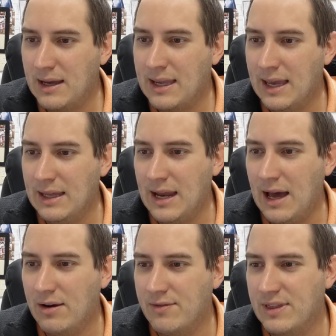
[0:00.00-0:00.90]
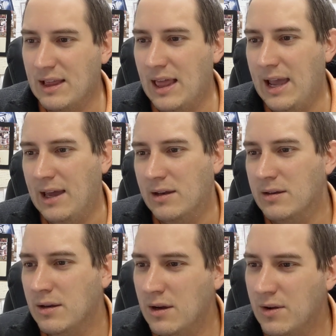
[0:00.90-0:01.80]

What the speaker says: again out of the land,